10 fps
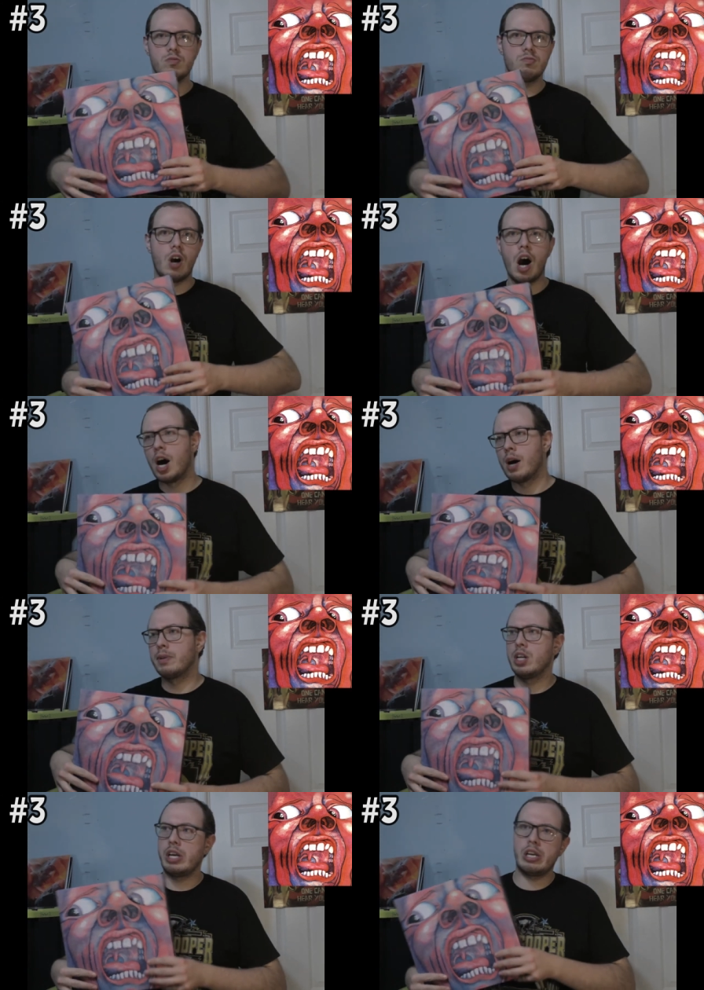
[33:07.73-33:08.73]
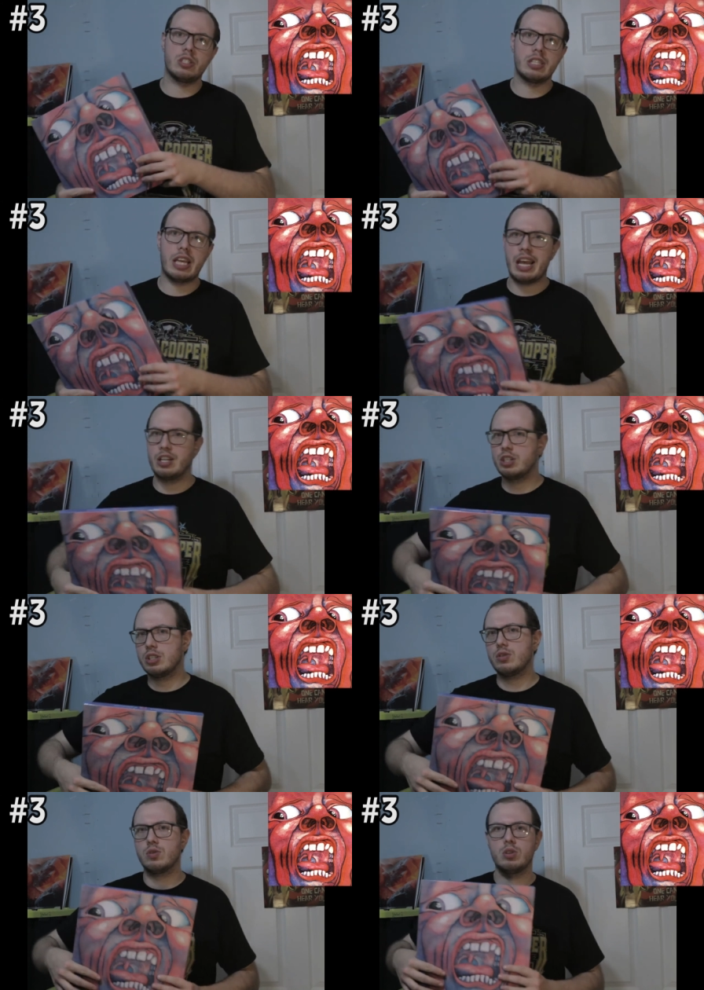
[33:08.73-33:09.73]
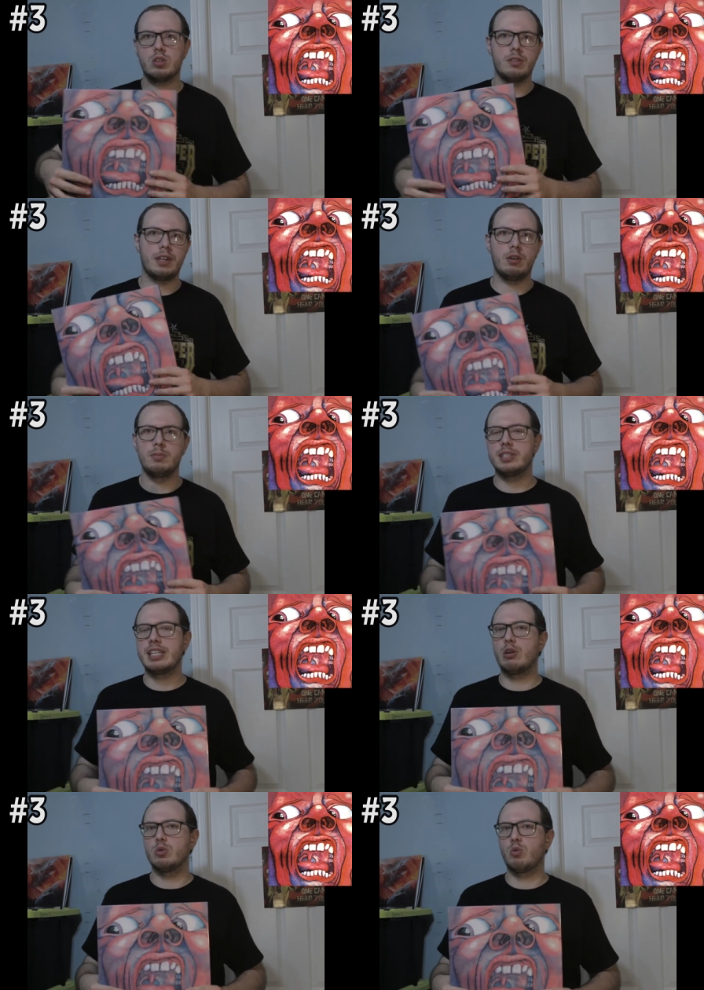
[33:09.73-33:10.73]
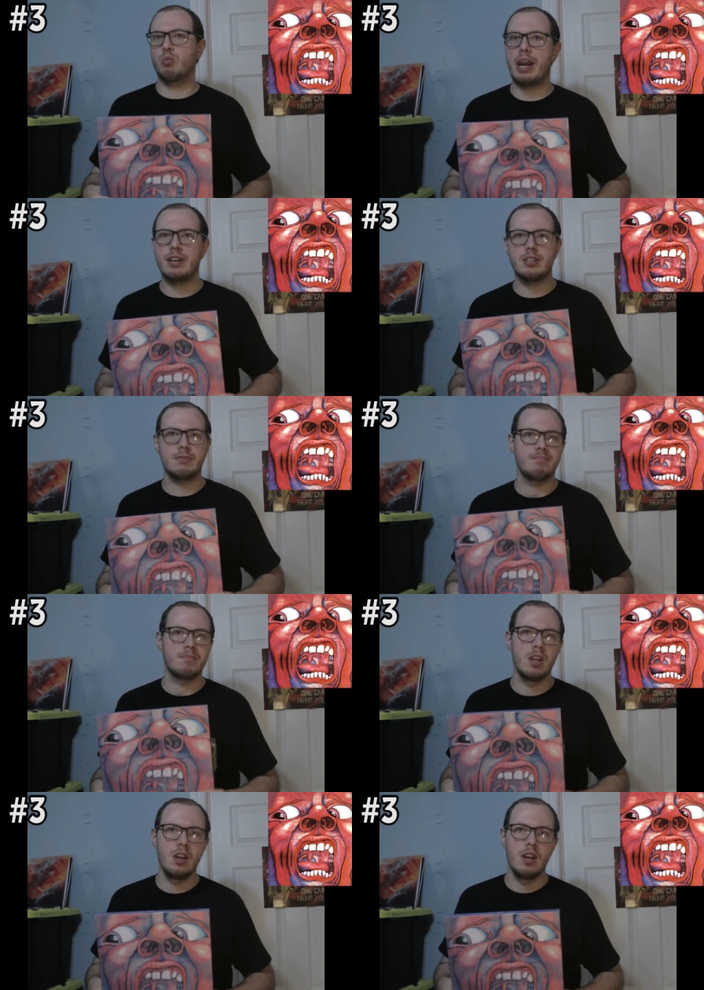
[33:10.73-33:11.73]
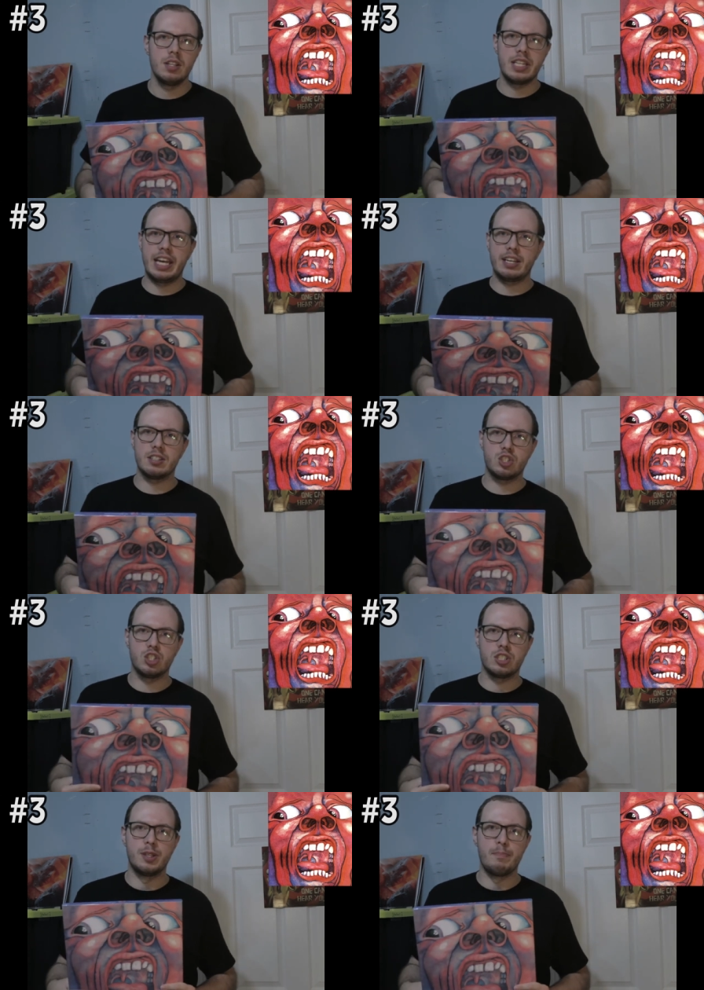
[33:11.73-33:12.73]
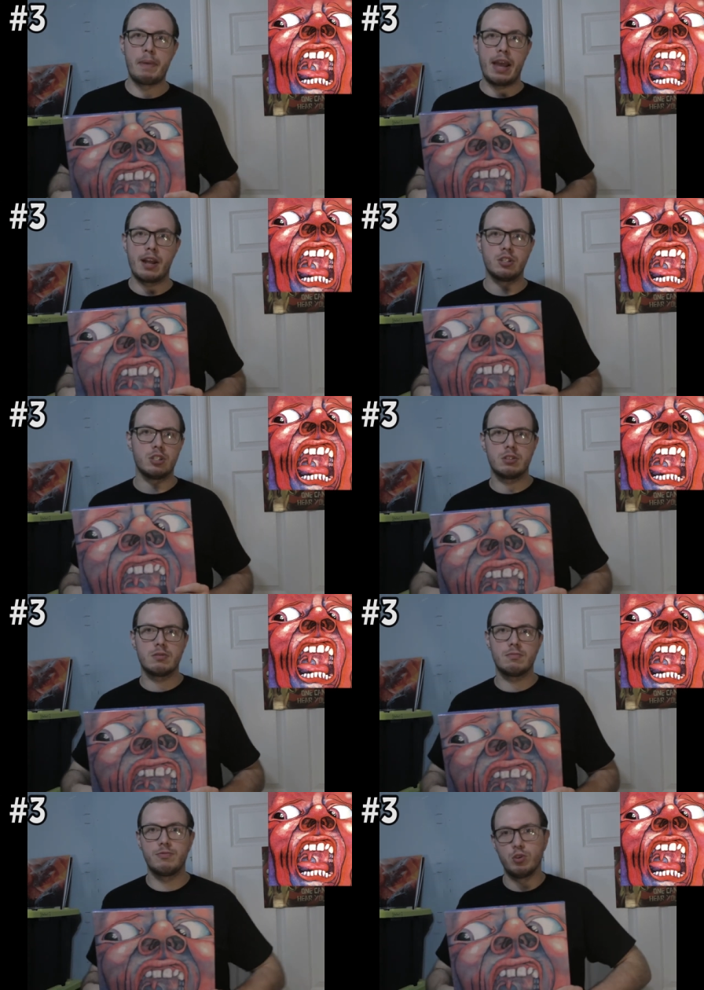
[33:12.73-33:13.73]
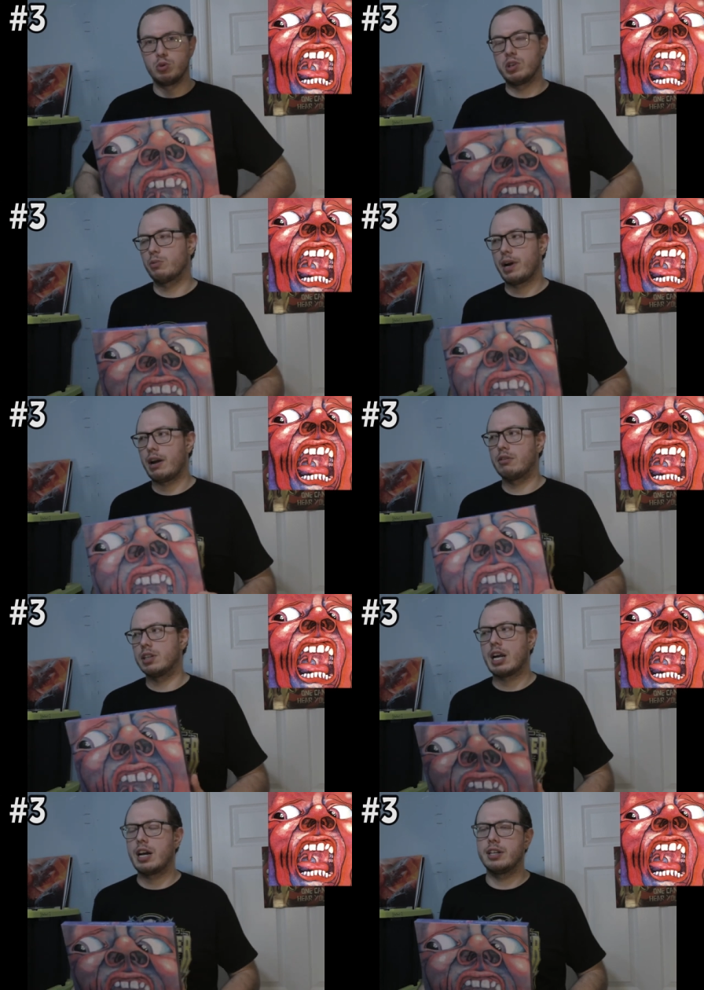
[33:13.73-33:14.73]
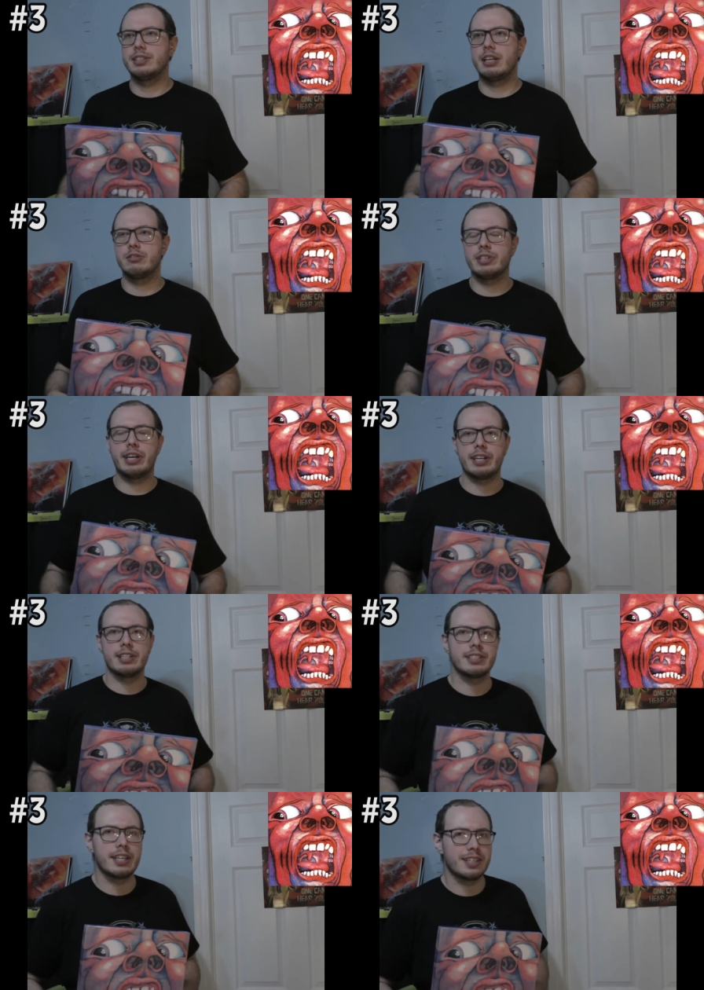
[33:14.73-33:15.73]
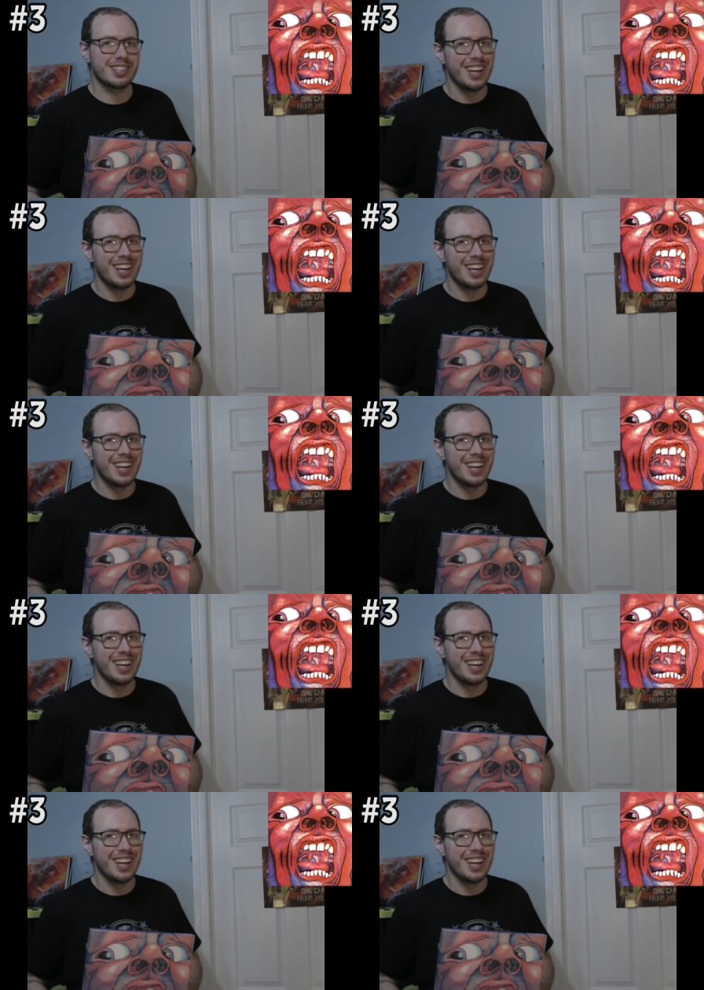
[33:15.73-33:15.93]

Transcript: ominous and just sort of it almost sounds random, like it's just the band just fooling around. It kind of sounds like in a sense.